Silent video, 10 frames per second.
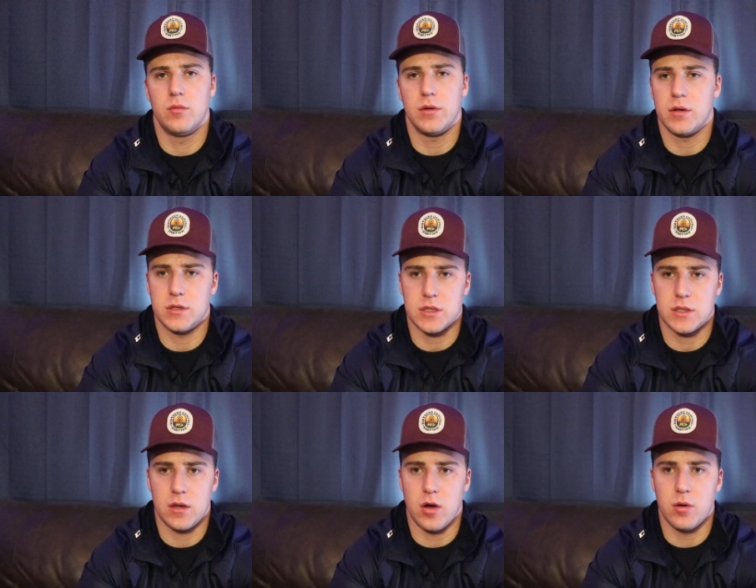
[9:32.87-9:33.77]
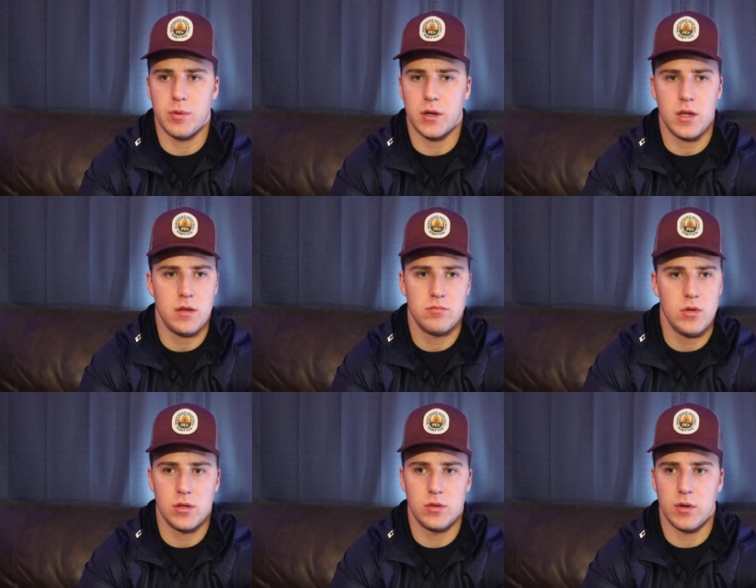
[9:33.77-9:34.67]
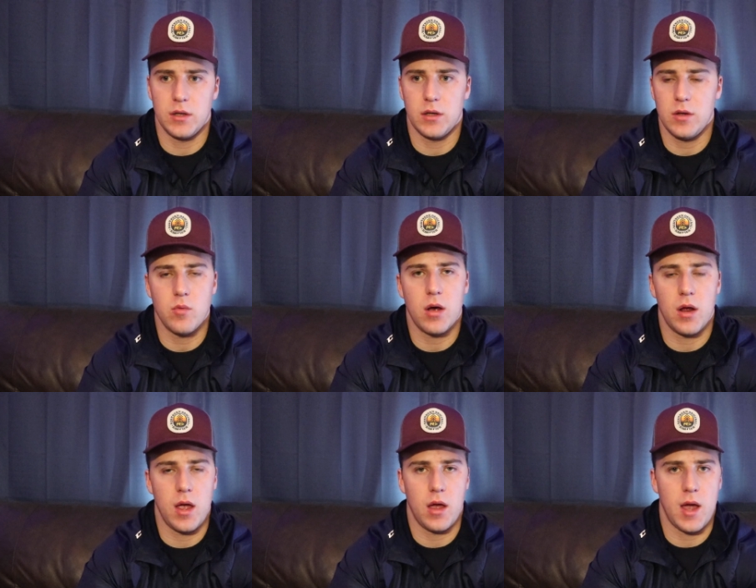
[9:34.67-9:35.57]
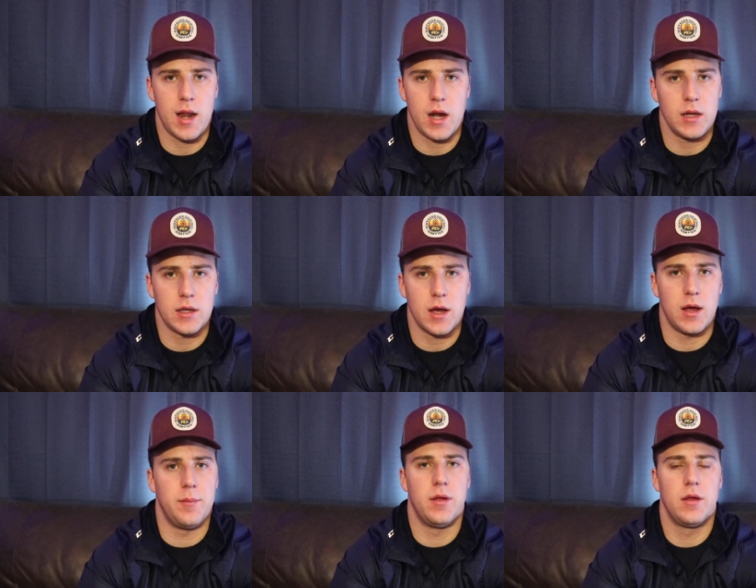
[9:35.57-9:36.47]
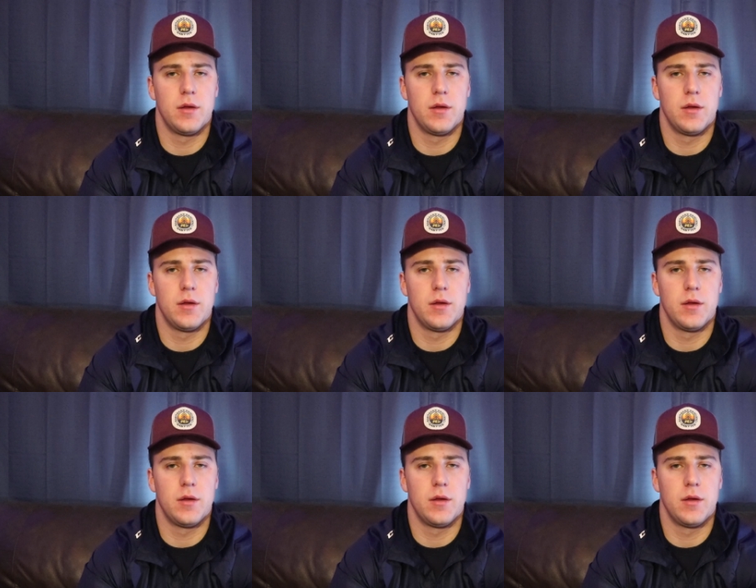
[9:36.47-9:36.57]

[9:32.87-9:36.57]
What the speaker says: When you're just a nobody, you can do anything you want at any time.